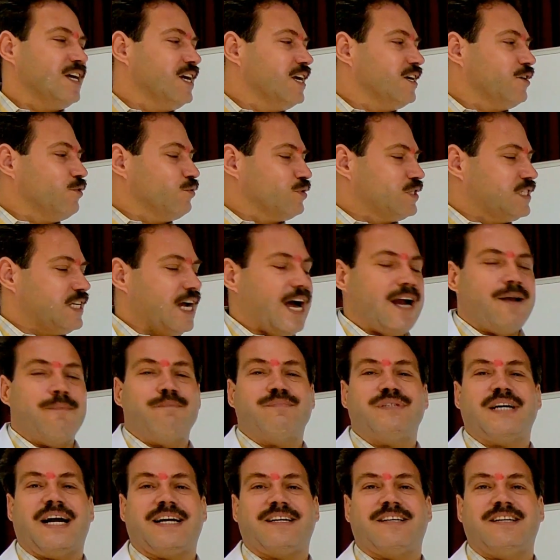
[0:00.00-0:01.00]
to start
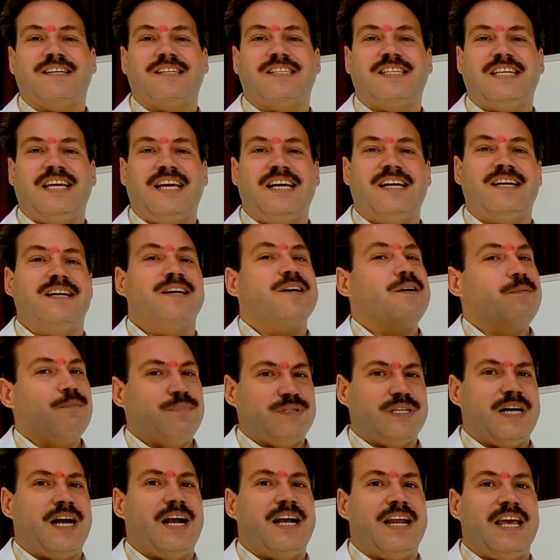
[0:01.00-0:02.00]
practicing
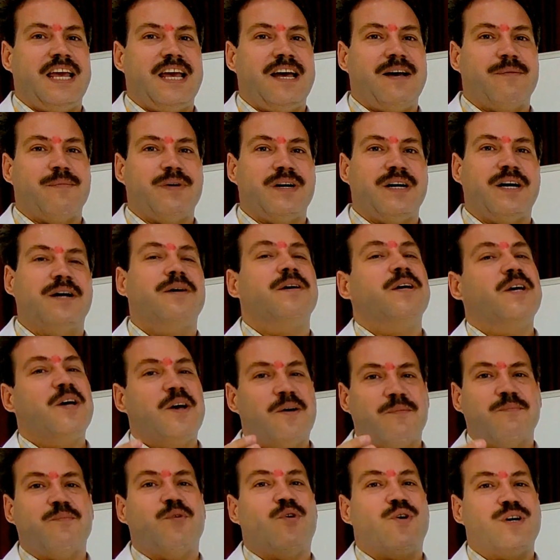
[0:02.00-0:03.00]
pranayama
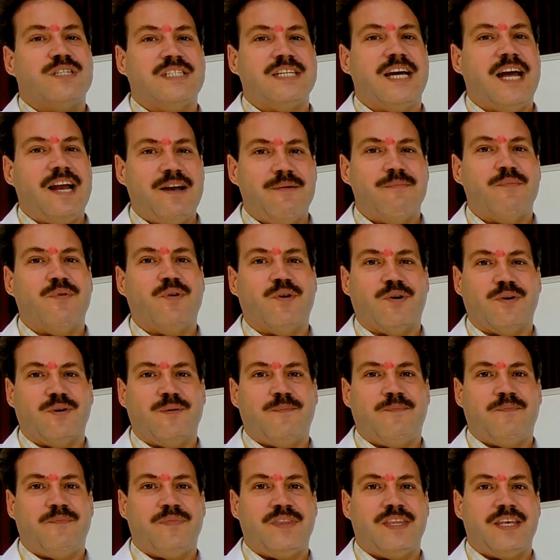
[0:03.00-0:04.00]
more and more.
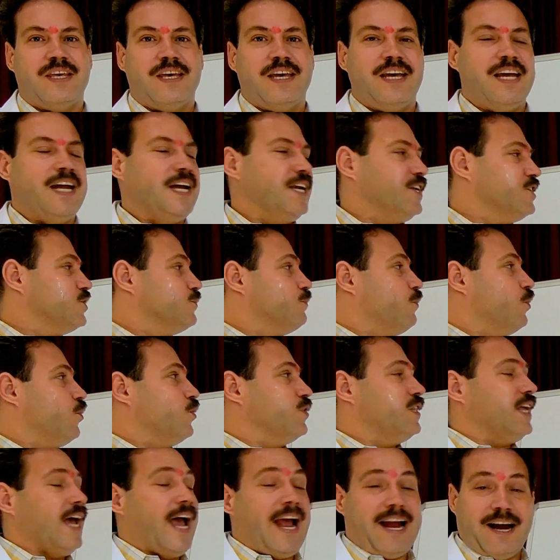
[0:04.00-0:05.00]
It is
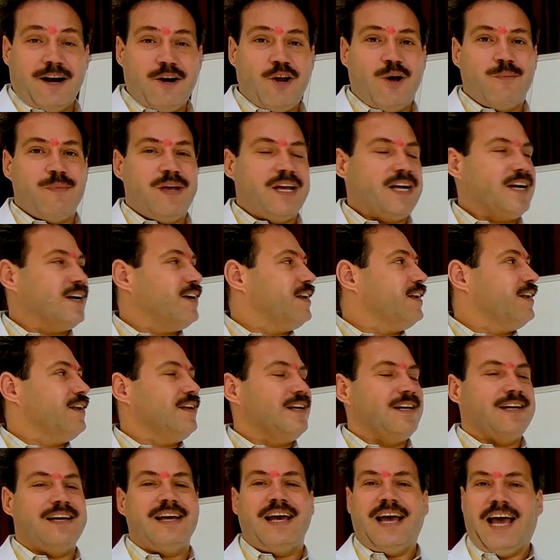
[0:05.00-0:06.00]
both economical
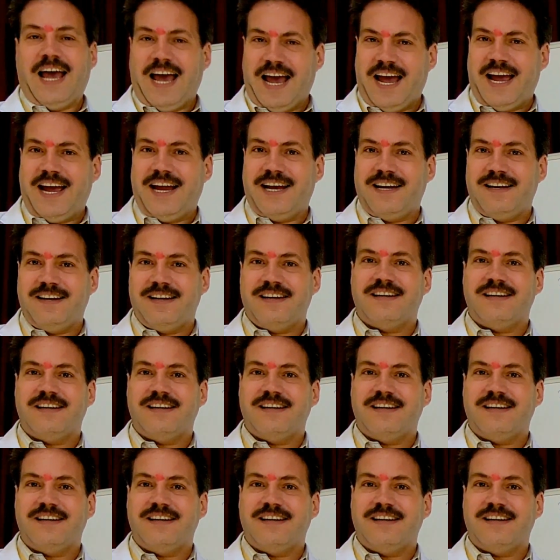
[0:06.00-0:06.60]
and